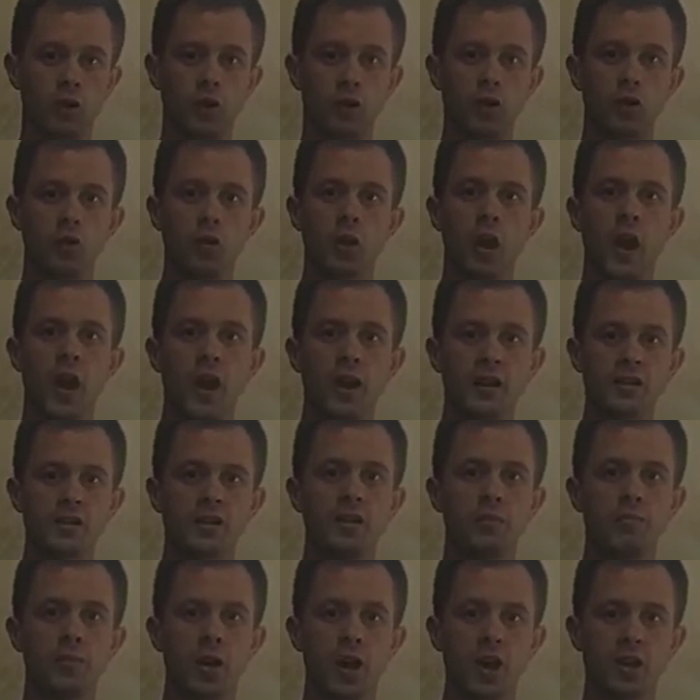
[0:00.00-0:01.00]
who has
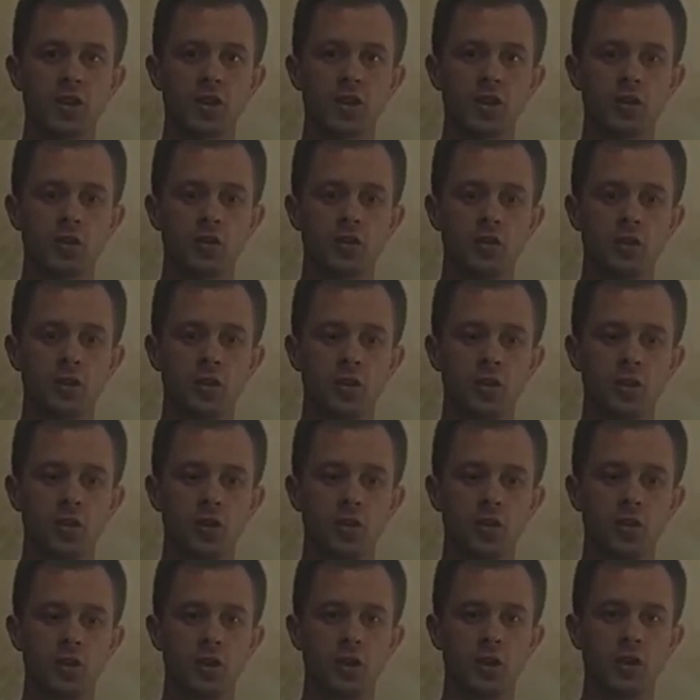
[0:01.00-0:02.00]
the passion,
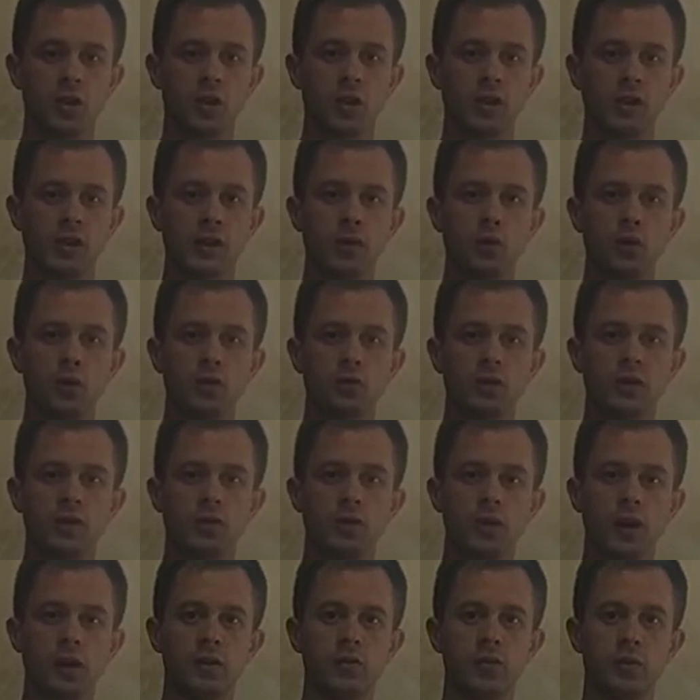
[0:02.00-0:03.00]
he will
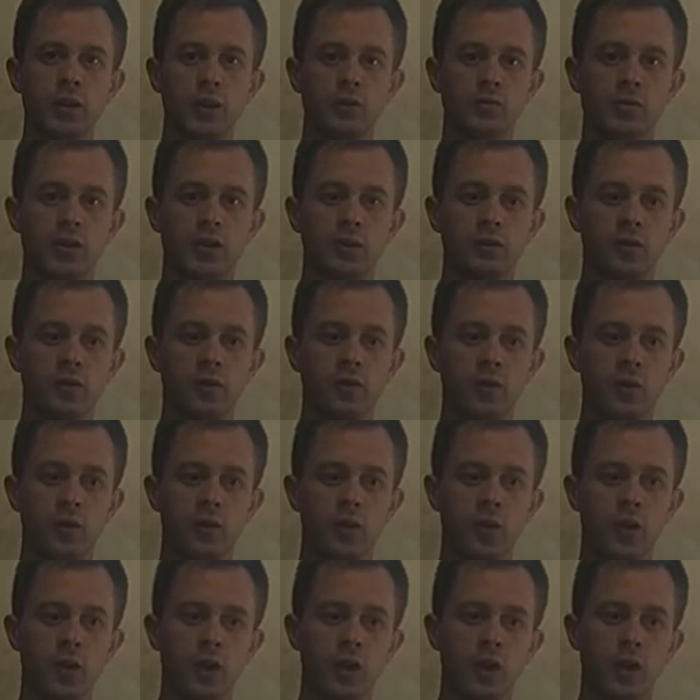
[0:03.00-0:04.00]
develop himself.
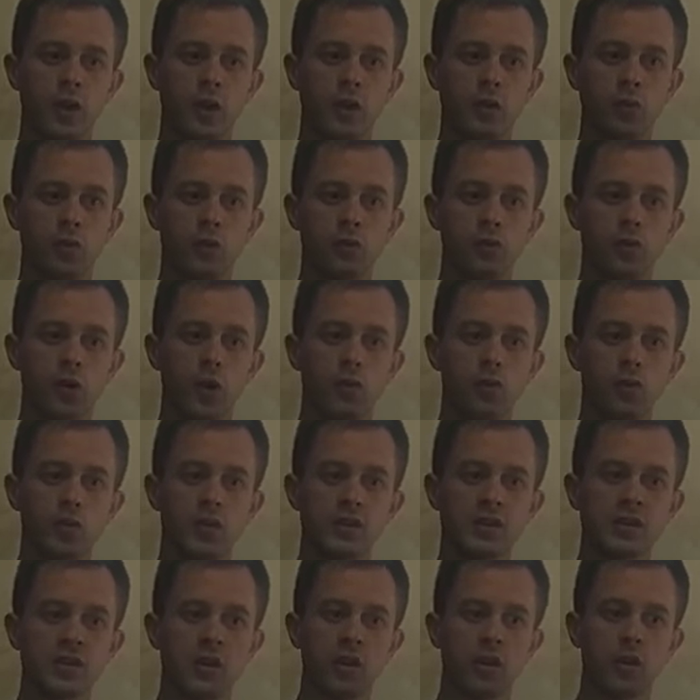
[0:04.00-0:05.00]
He will
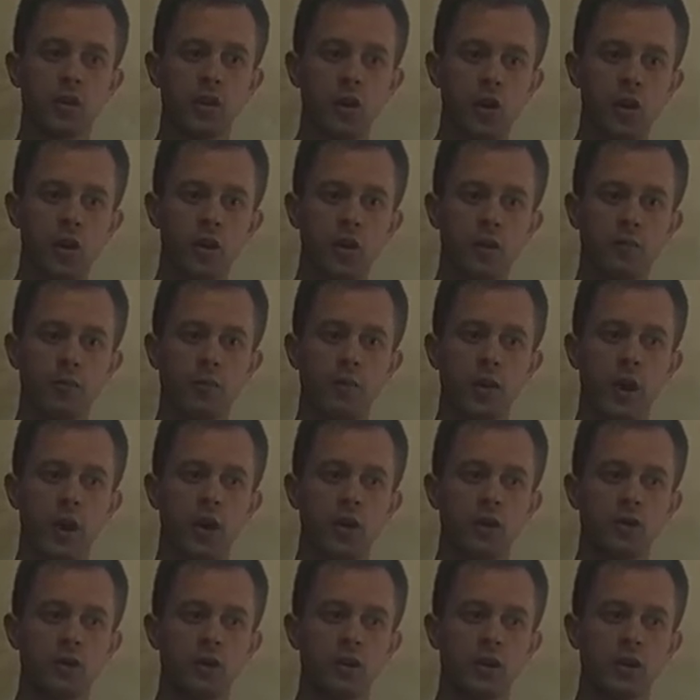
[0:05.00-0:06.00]
always learn
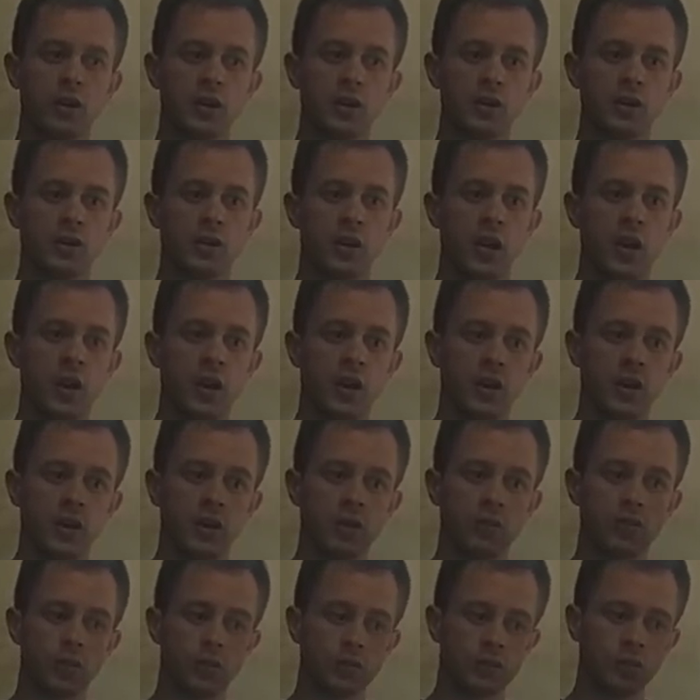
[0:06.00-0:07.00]
about this. He
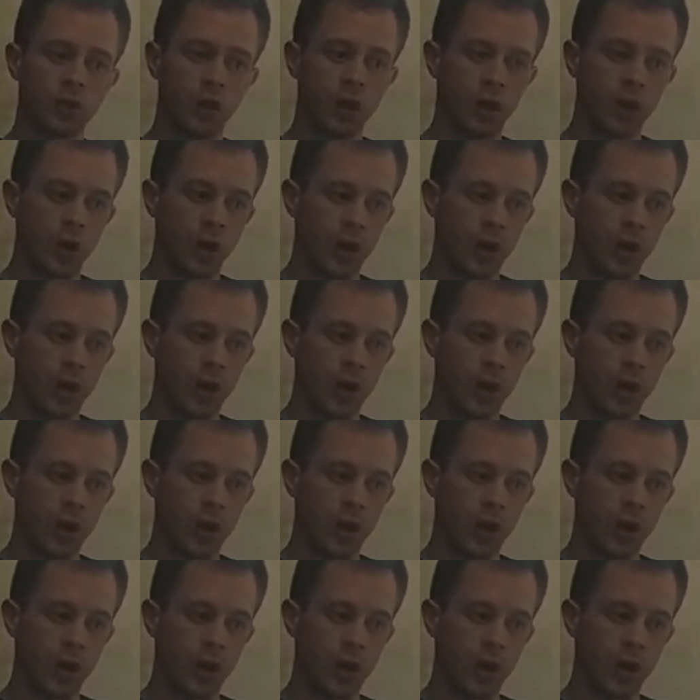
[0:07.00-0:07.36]
will